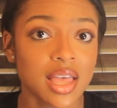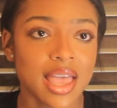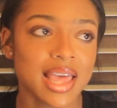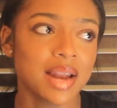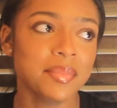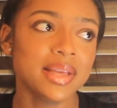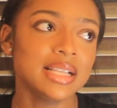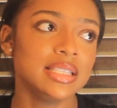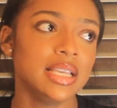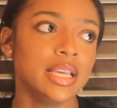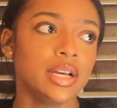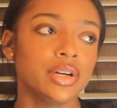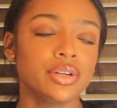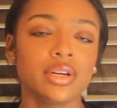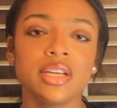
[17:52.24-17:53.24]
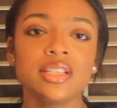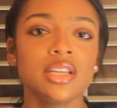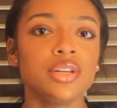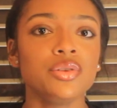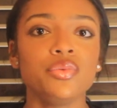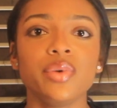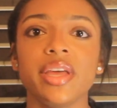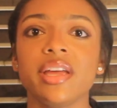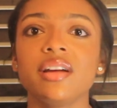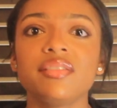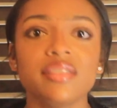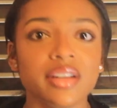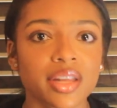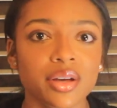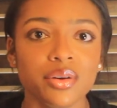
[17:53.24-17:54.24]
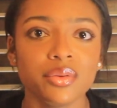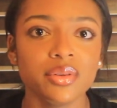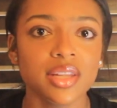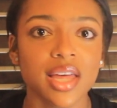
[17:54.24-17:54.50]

And I'm not saying it's a new era now.